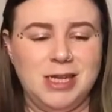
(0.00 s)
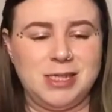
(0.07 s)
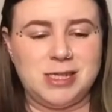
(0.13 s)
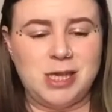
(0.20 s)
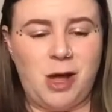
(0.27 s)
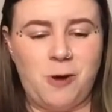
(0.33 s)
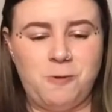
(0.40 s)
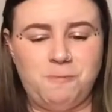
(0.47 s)

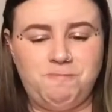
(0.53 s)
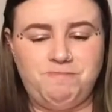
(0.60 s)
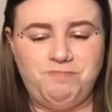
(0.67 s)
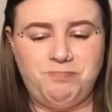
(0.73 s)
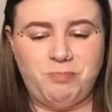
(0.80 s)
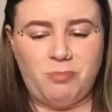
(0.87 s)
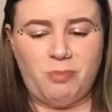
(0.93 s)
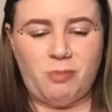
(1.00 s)
so
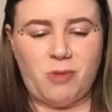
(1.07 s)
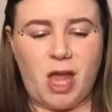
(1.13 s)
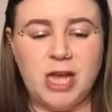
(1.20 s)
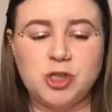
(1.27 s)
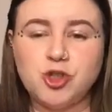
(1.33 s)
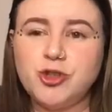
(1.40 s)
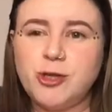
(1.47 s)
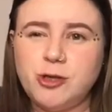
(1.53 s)
it
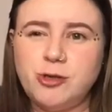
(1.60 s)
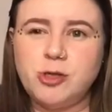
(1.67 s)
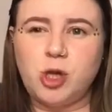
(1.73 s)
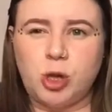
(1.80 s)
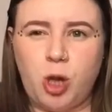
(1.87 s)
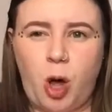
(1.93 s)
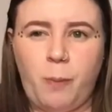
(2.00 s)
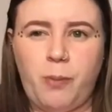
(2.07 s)
does lose a
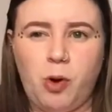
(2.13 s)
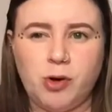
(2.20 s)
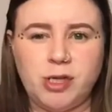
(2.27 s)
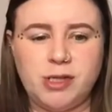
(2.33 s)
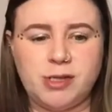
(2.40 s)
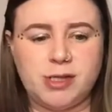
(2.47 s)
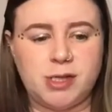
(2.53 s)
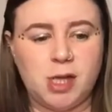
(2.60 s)
lot of
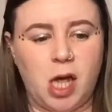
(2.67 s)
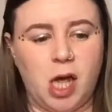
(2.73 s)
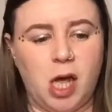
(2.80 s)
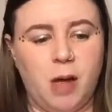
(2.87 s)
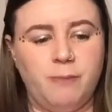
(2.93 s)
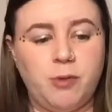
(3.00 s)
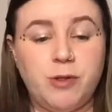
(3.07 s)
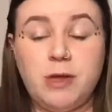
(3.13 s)
points
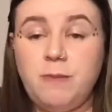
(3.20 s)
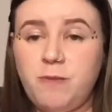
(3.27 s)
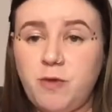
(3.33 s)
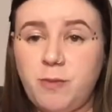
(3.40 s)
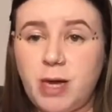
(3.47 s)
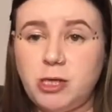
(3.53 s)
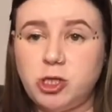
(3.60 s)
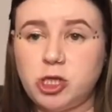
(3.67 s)
but the
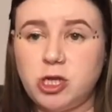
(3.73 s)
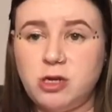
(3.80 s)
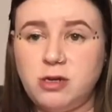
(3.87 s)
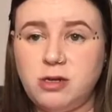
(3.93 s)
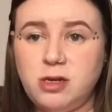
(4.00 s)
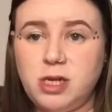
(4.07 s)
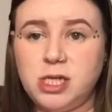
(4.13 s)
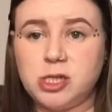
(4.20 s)
information
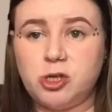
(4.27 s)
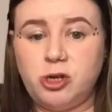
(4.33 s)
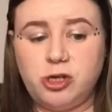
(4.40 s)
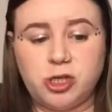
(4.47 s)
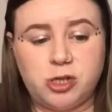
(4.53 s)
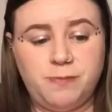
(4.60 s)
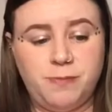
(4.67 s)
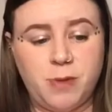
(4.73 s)
is
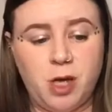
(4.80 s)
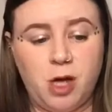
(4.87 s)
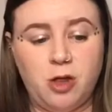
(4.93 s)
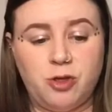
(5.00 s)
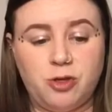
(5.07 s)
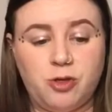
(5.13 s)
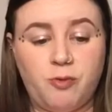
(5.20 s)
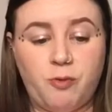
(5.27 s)
good.
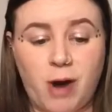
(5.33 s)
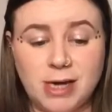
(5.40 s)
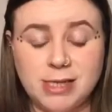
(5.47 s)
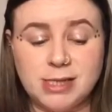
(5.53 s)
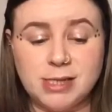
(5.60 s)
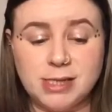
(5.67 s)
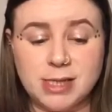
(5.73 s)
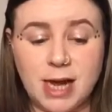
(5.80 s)
The
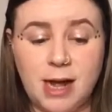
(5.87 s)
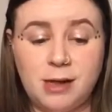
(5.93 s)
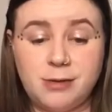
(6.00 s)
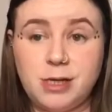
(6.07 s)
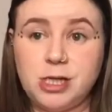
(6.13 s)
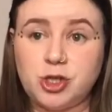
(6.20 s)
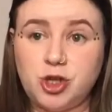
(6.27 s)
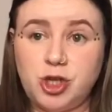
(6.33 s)
writing style
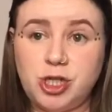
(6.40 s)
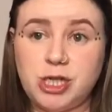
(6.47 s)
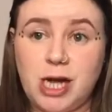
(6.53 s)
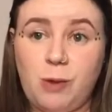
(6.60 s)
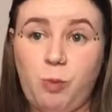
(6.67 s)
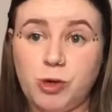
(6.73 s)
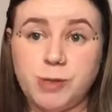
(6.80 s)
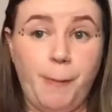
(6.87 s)
is good. I
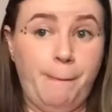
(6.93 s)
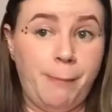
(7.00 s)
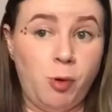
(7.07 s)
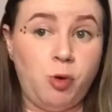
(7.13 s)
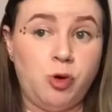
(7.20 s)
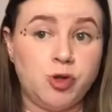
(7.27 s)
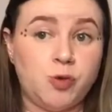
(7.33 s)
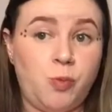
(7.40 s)
wasn't
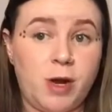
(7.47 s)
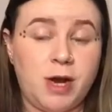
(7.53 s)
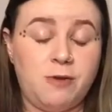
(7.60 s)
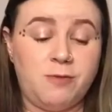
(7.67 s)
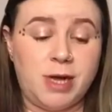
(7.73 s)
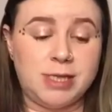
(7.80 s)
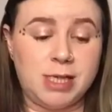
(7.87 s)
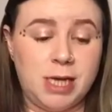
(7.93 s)
bored when I
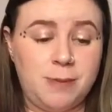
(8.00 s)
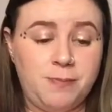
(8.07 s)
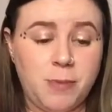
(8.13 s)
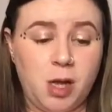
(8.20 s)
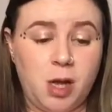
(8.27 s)
read it,